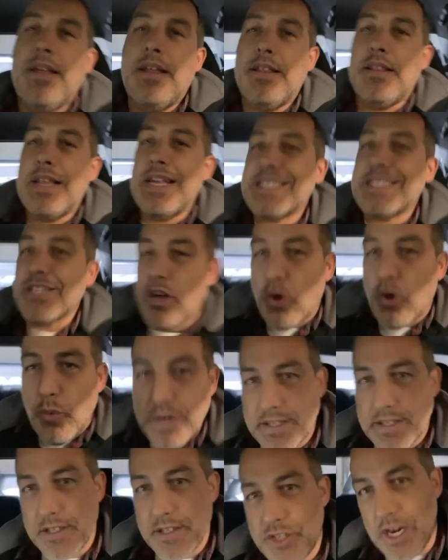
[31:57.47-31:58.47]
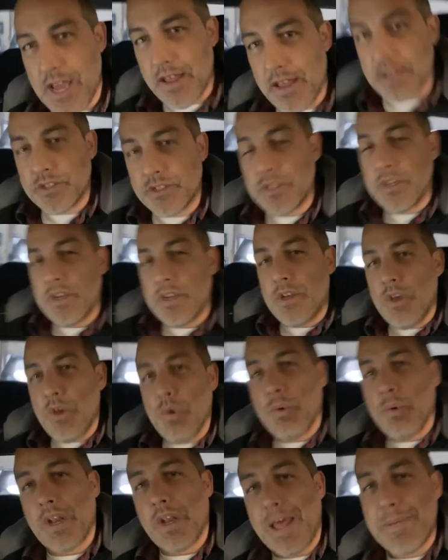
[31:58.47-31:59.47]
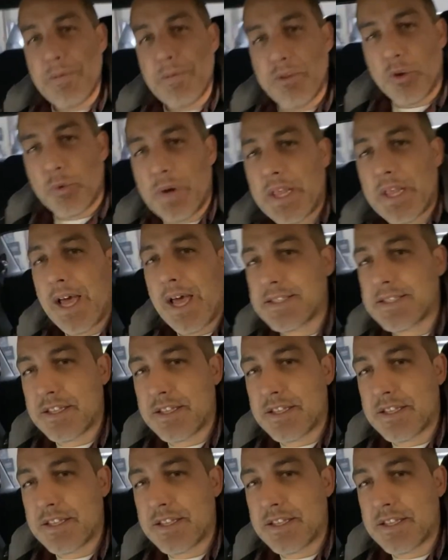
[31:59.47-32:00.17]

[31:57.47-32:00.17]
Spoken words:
that's always the challenge. What a lot of people don't realize is